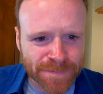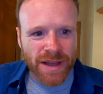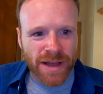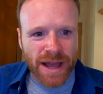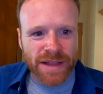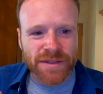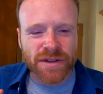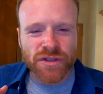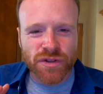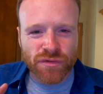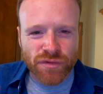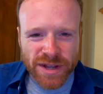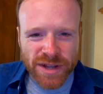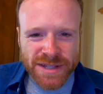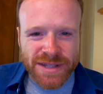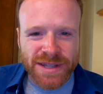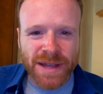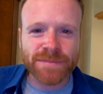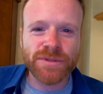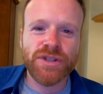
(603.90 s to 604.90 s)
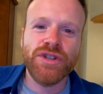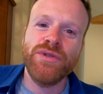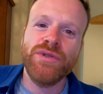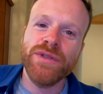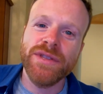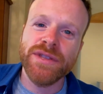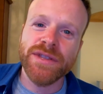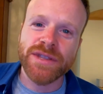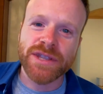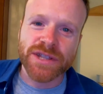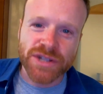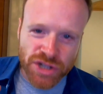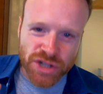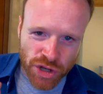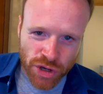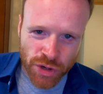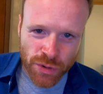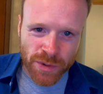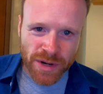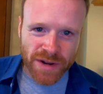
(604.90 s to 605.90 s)
And the reason I'm doing the
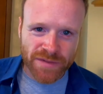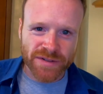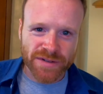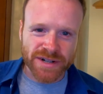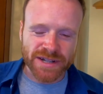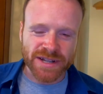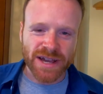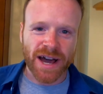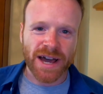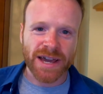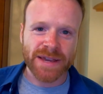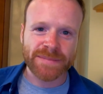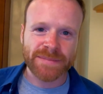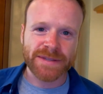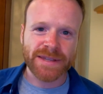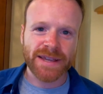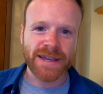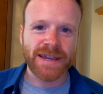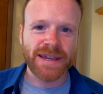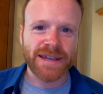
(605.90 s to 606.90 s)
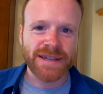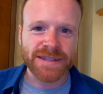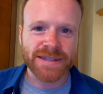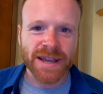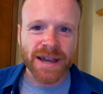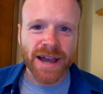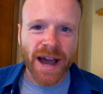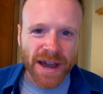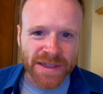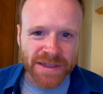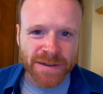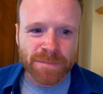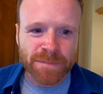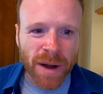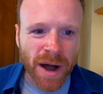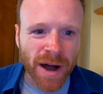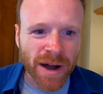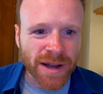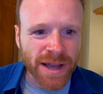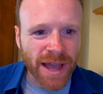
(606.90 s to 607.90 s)
two different types is I think
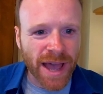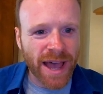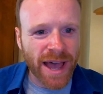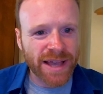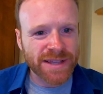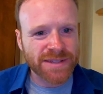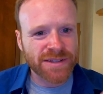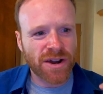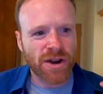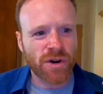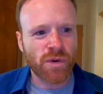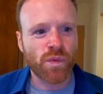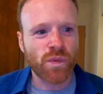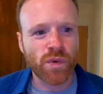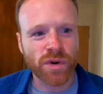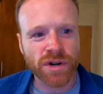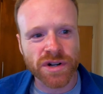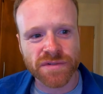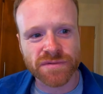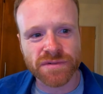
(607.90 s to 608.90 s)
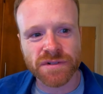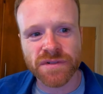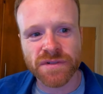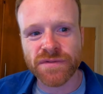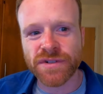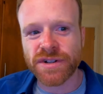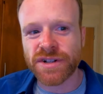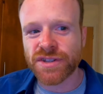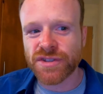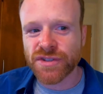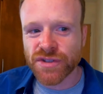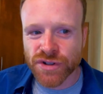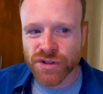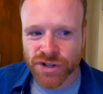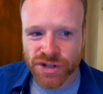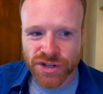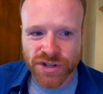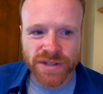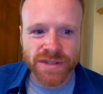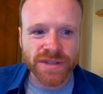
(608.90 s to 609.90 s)
podcasts are wonderful for
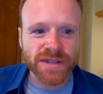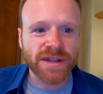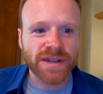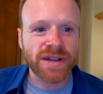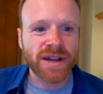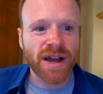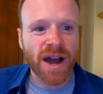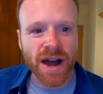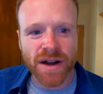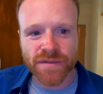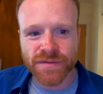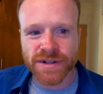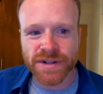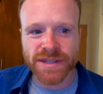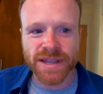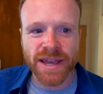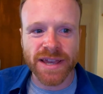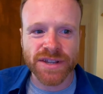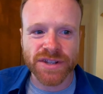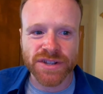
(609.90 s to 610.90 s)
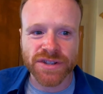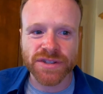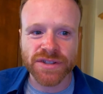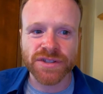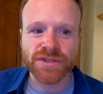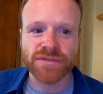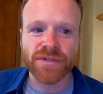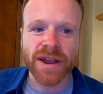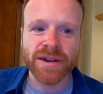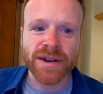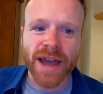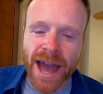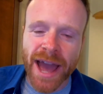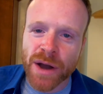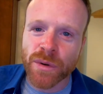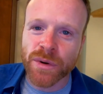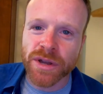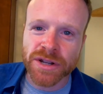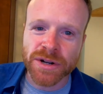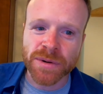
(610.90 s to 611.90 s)
discussions and conversations around
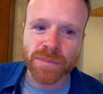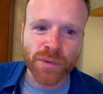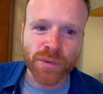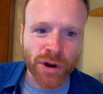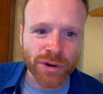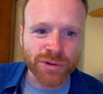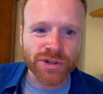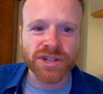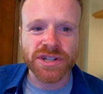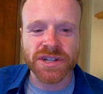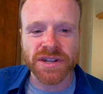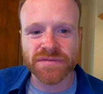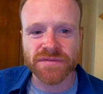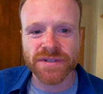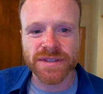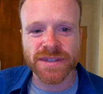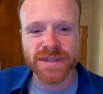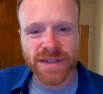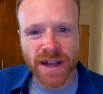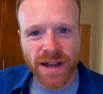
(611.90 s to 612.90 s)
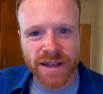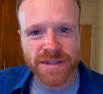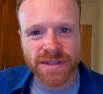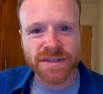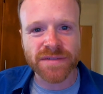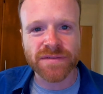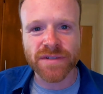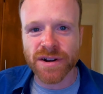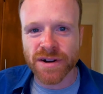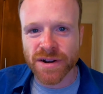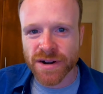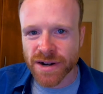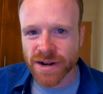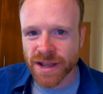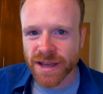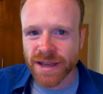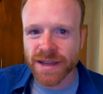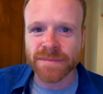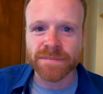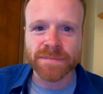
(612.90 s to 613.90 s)
how we can approach different styles of
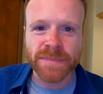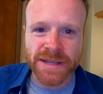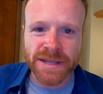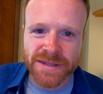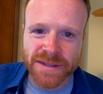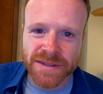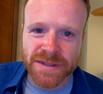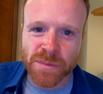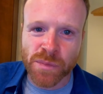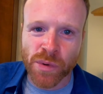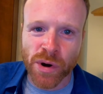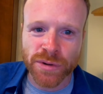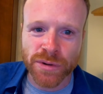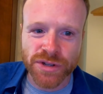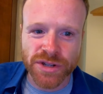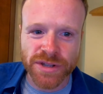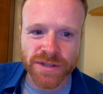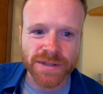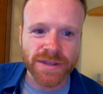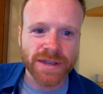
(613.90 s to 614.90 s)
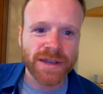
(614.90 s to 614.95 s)
learning and business approaches.